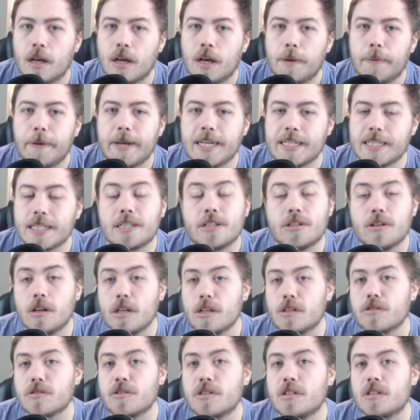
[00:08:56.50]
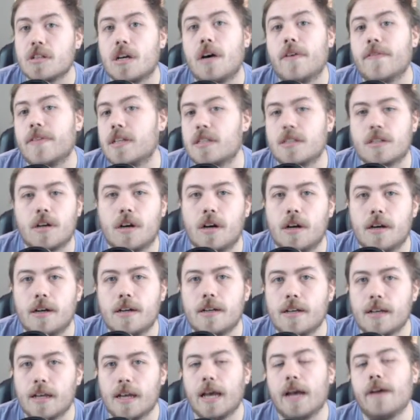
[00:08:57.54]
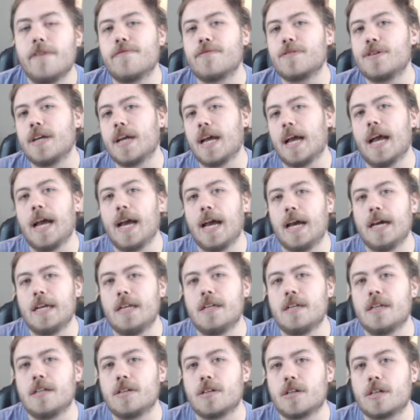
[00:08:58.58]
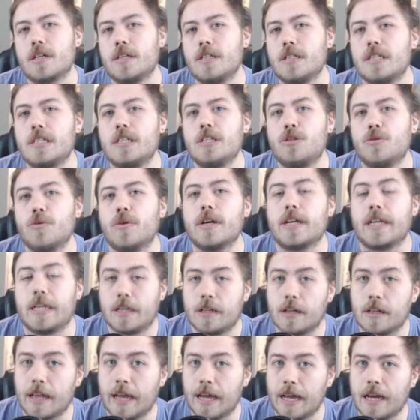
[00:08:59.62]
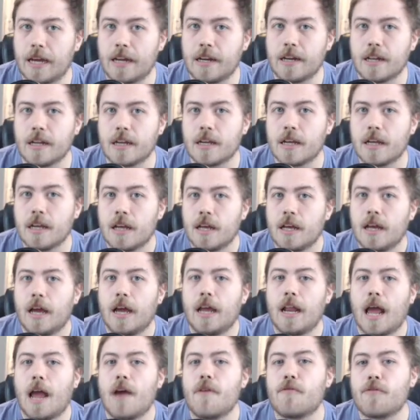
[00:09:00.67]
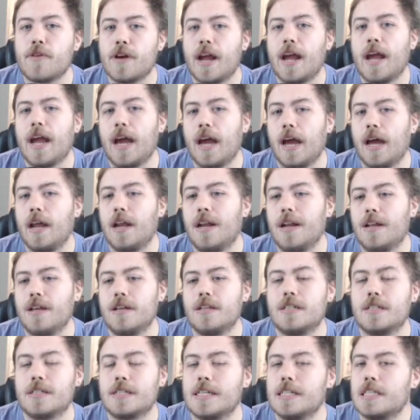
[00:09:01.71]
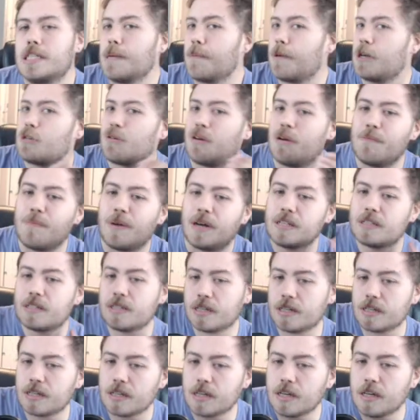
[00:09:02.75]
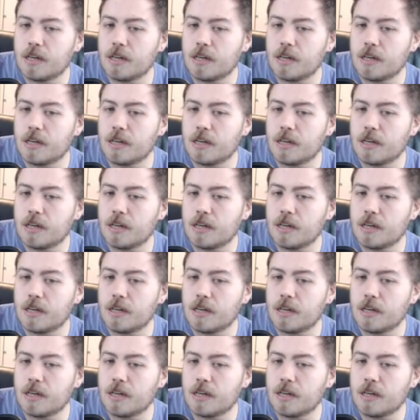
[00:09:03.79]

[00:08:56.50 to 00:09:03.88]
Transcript: because as soon as you resolve this card, every hand turns into a kill hand and every hand just gets that much more busted.